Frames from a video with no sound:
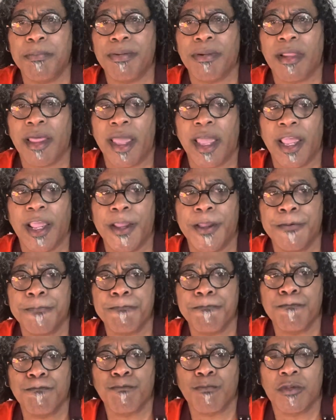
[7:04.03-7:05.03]
play
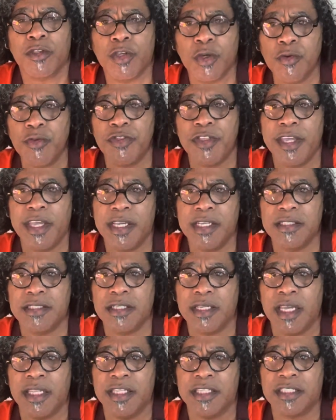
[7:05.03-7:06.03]
two things
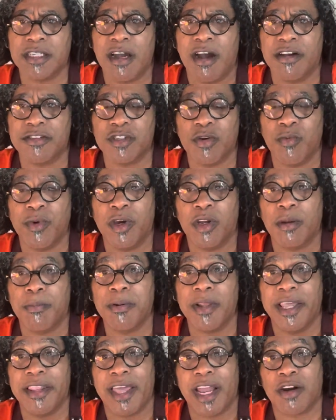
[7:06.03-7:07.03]
in this concert. We're going to
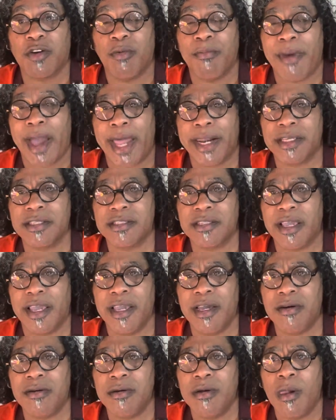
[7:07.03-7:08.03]
play that chromatic
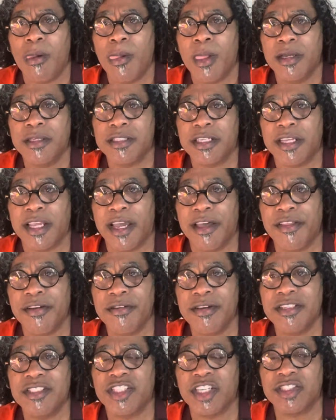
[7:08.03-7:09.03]
scale
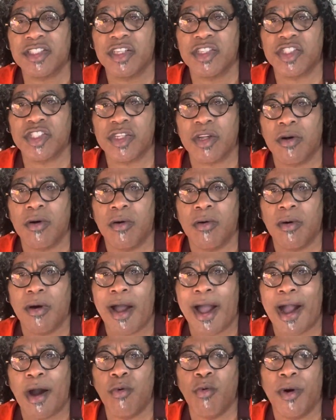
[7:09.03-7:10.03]
together just to show
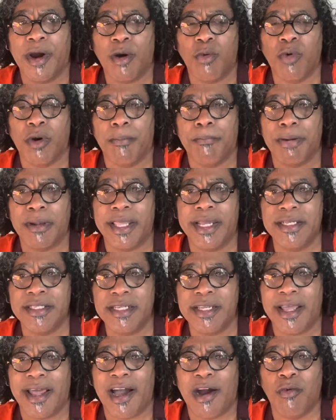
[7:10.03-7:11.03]
how well we're
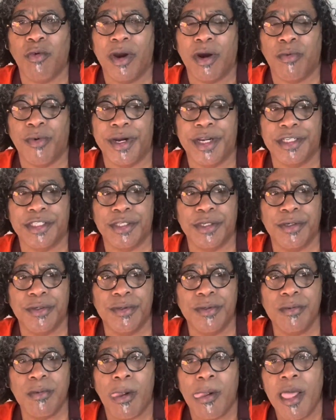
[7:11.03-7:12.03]
blending and how well we're in
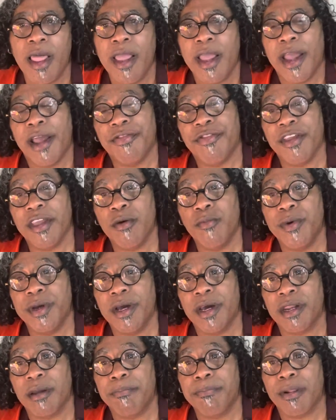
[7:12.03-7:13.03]
tune. And then we're
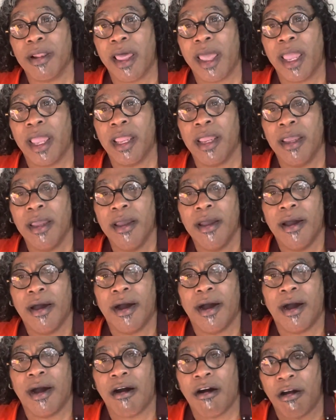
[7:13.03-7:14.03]
going to play
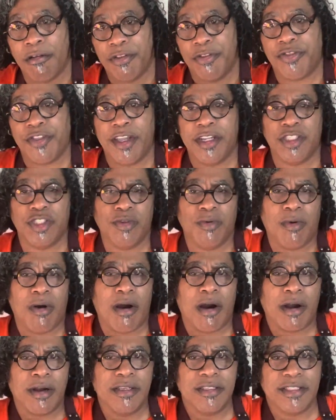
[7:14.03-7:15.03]
all the things you
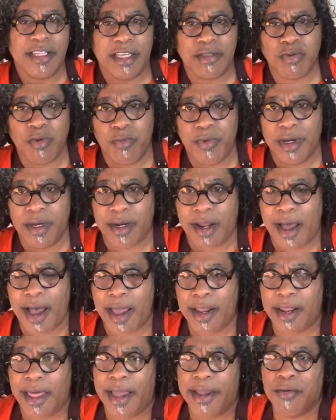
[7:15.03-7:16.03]
are. And that's what we're going to
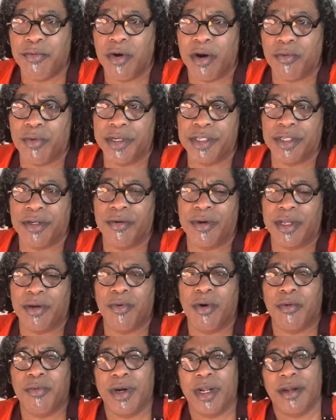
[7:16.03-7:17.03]
highlight, what we're doing and
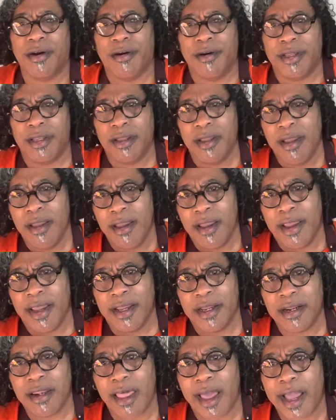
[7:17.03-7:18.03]
what we're learning
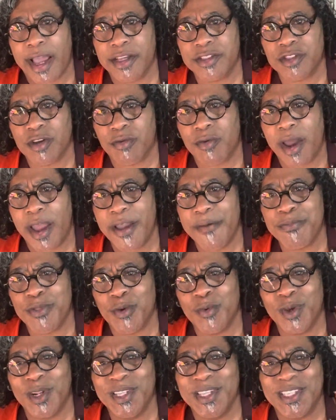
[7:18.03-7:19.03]
in class. All right.
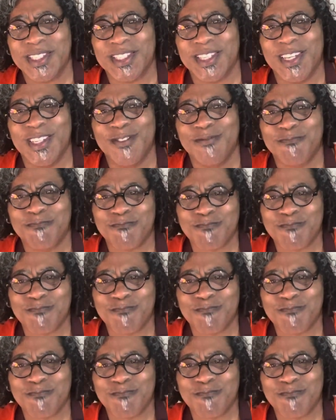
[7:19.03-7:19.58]
Well, listen,